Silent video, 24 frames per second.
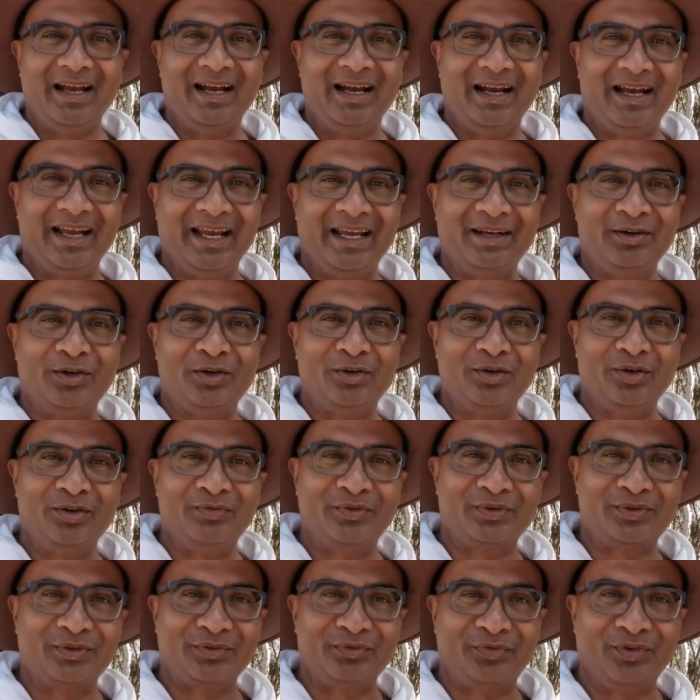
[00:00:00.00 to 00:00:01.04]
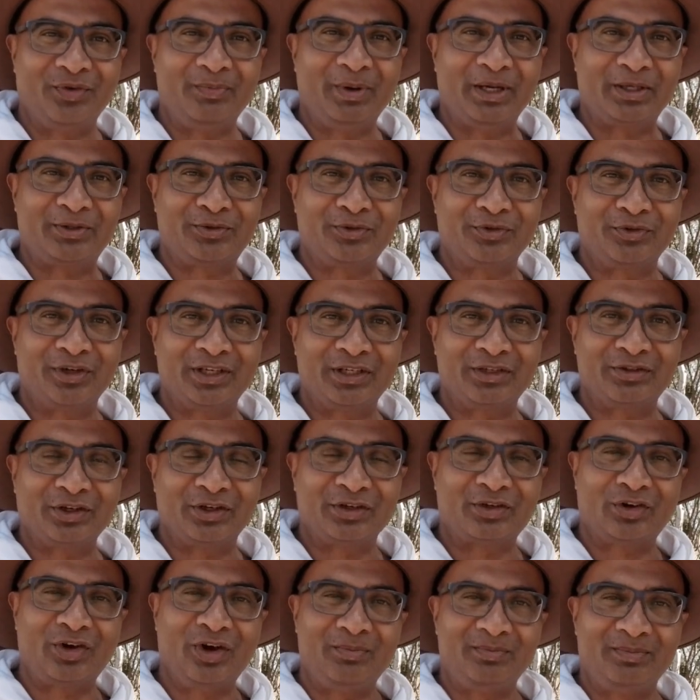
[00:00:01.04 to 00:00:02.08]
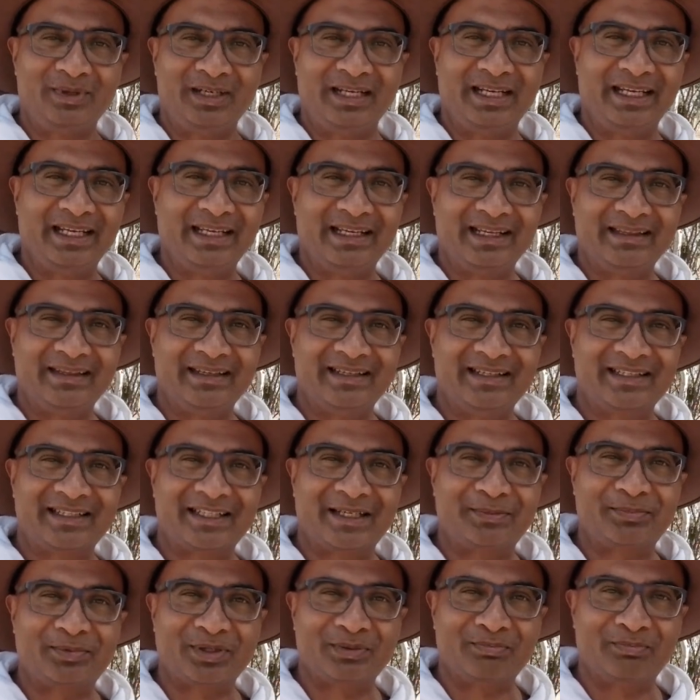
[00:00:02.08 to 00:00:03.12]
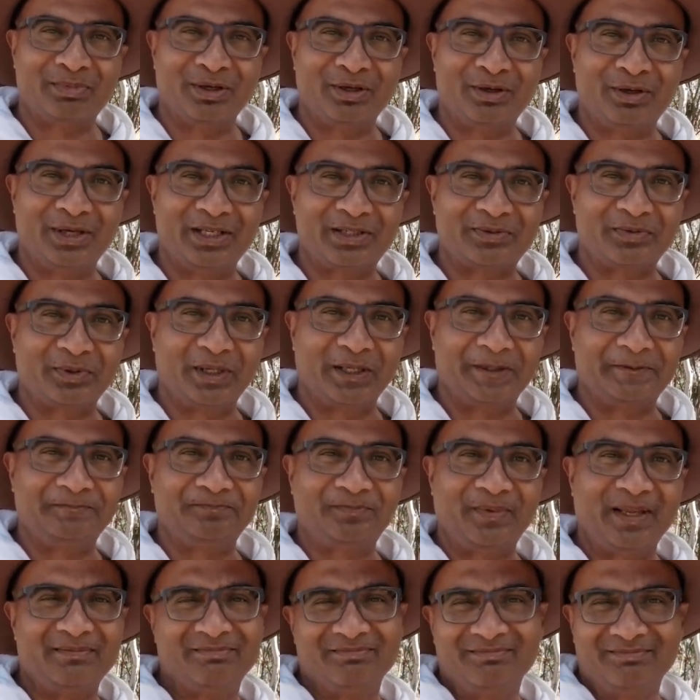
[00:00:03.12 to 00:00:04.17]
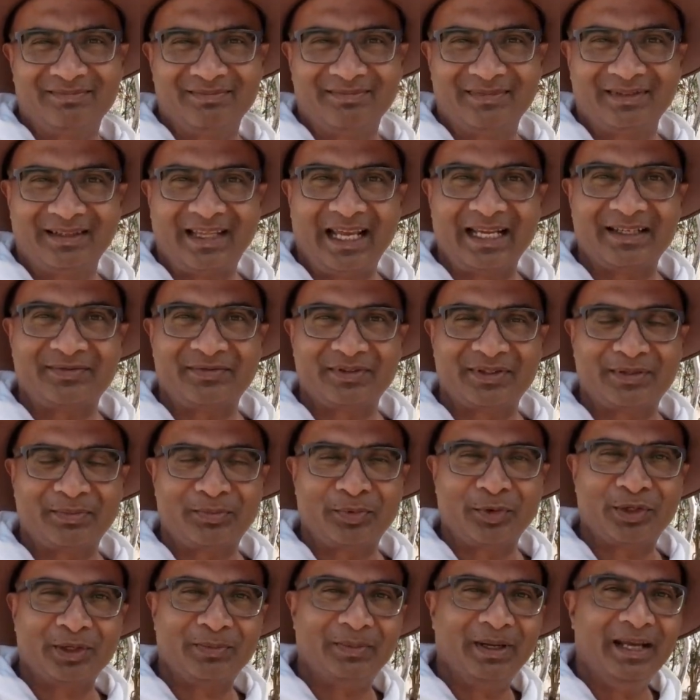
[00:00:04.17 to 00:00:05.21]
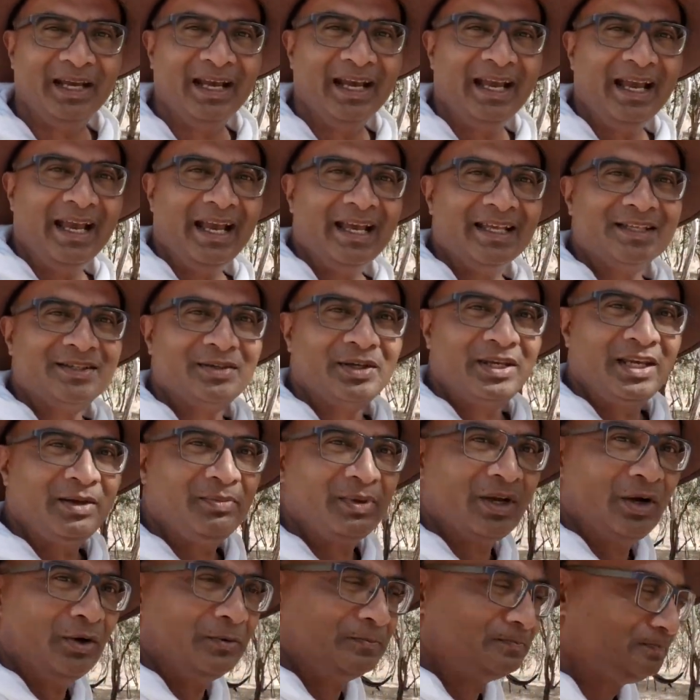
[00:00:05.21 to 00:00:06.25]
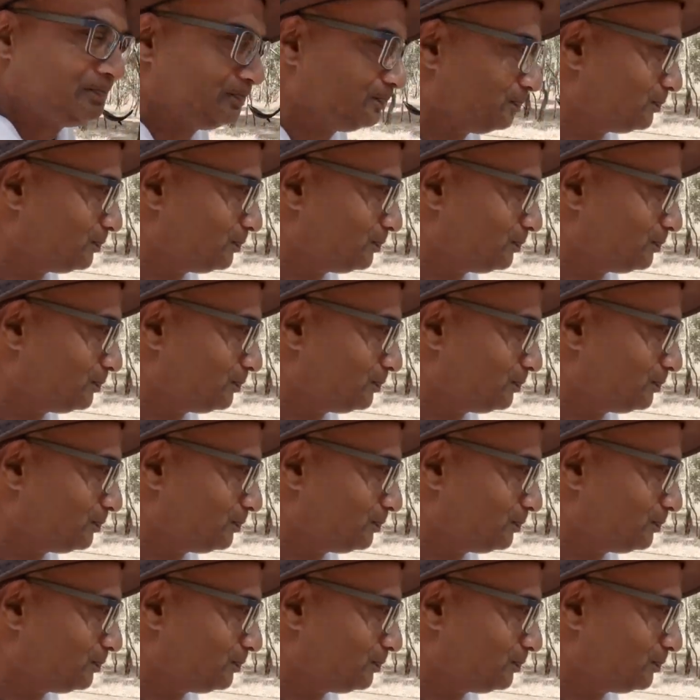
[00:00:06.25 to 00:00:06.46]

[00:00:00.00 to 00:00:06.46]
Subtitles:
Head on over to 4xtouring.com, link in the description below as well. And thanks for supporting me. So here we go.